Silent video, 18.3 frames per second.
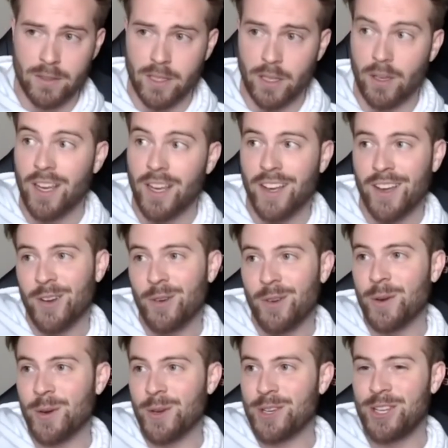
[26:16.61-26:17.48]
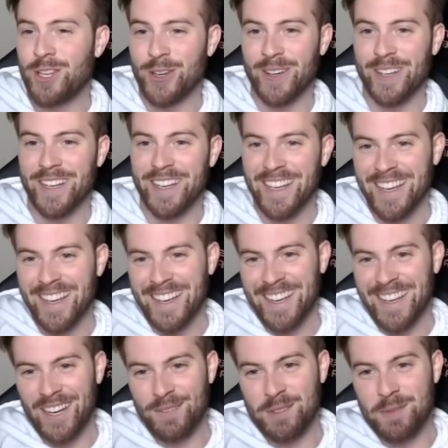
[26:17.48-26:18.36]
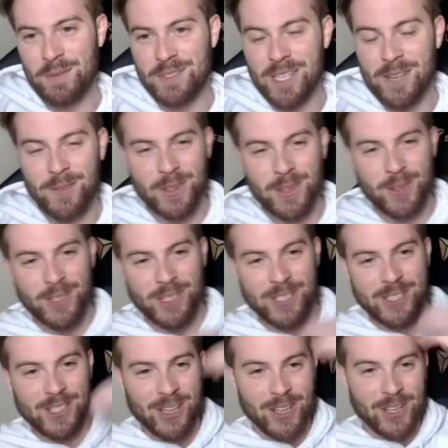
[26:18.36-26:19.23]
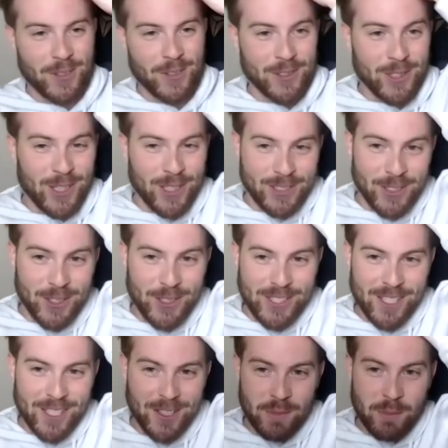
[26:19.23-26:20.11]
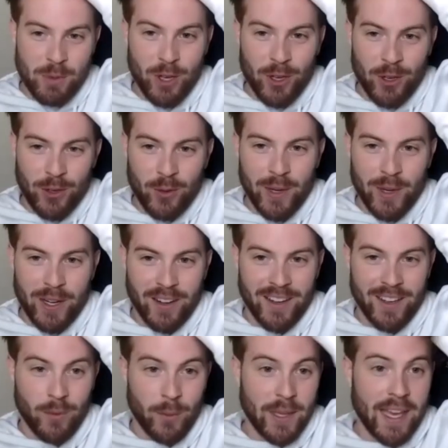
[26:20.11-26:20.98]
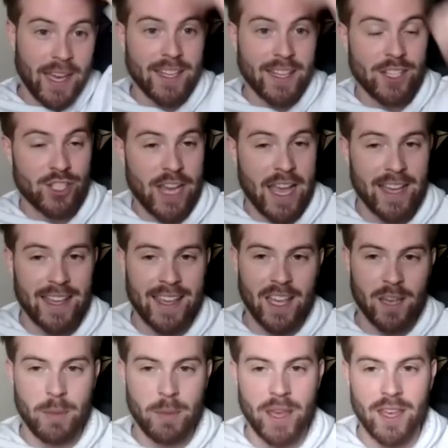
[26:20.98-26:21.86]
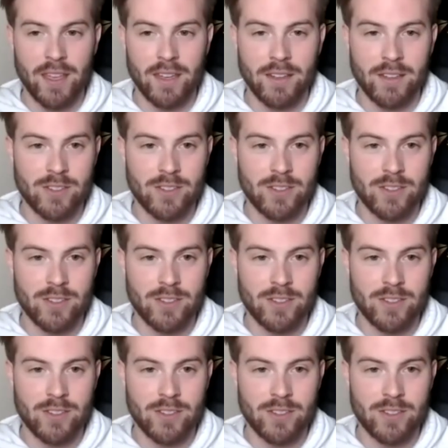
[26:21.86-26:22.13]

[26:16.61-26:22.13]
Like we were doing um, some stuff with Cristiano Ronaldo selling some underwear and we had a chat campaign.